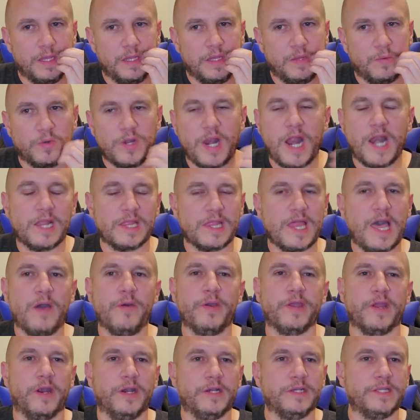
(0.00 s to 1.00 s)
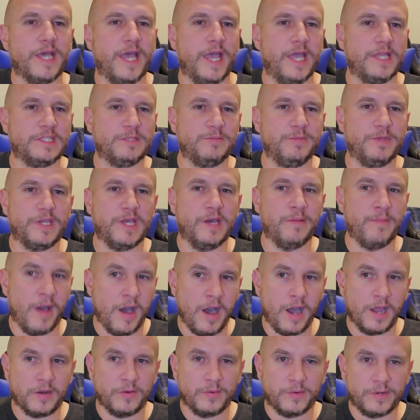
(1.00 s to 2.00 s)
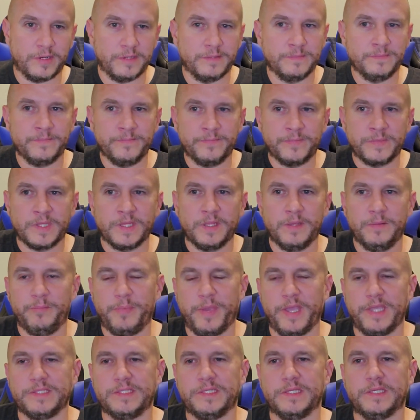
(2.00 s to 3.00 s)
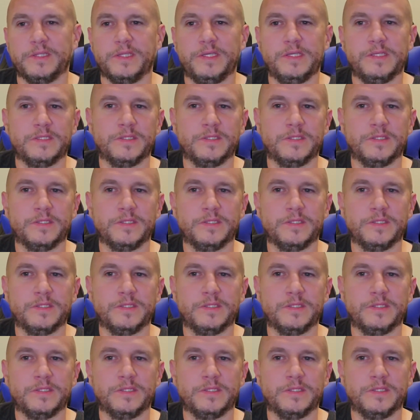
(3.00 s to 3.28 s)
allowing our diet to become awkward, basically.